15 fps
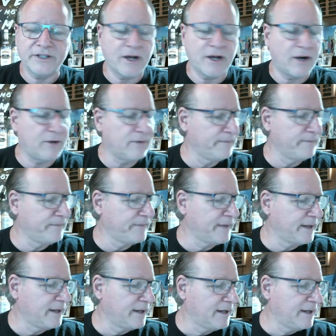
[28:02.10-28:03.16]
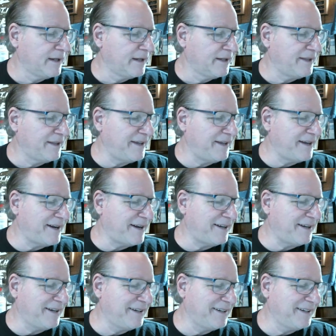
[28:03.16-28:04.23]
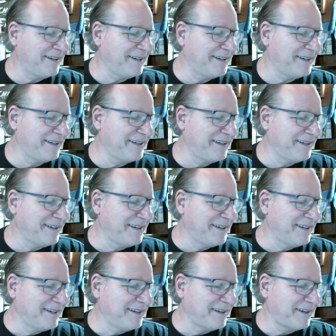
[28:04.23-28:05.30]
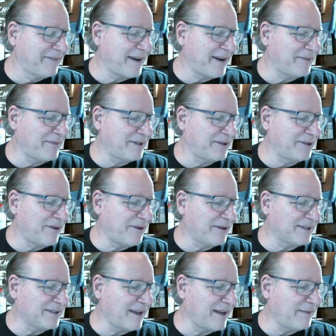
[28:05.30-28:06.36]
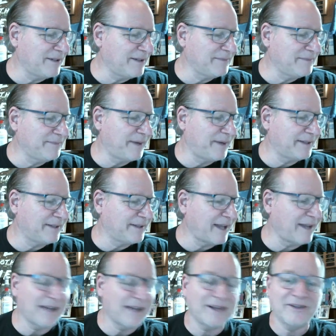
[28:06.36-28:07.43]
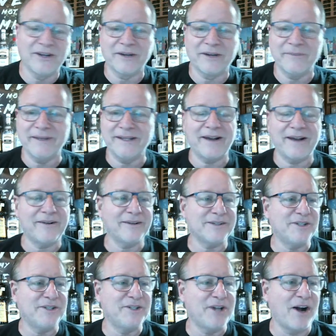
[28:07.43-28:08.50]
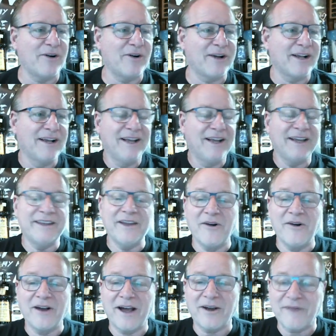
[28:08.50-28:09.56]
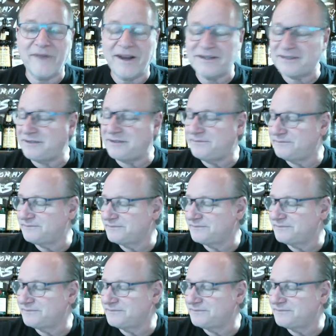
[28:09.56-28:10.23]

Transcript: show. I forgot what the dog's name is, but they took him in there as a joke, and they all got arrested.